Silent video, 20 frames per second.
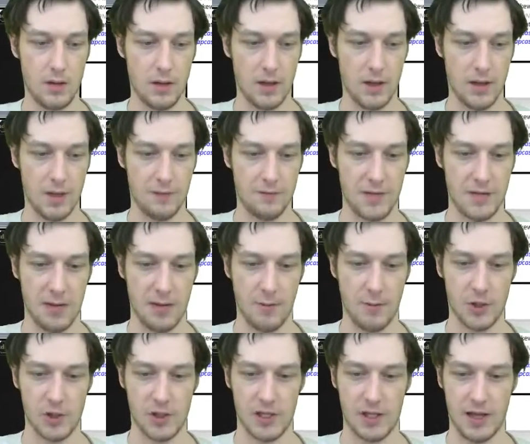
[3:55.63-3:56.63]
if
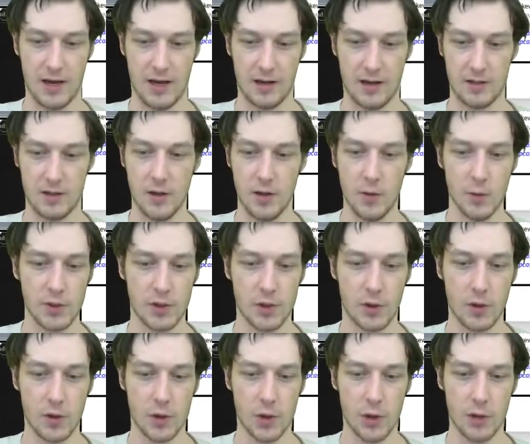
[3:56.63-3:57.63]
damage stacked. When
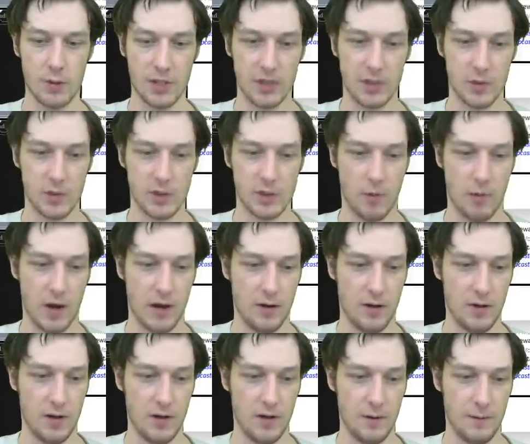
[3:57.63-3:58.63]
Sakura Tribe-Elder was
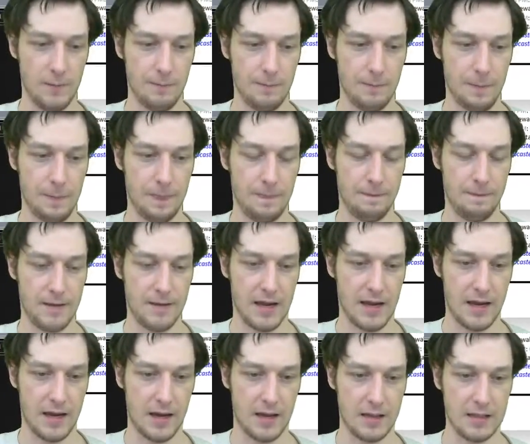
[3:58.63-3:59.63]
around,
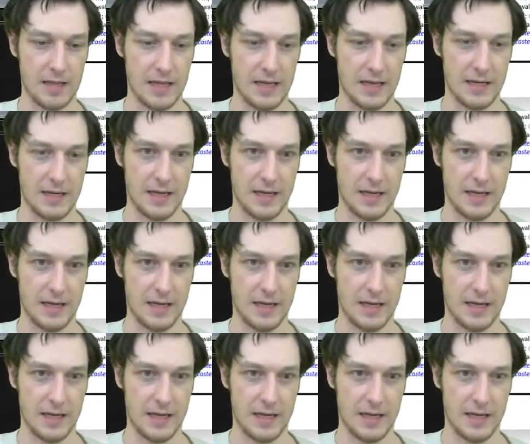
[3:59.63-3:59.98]
and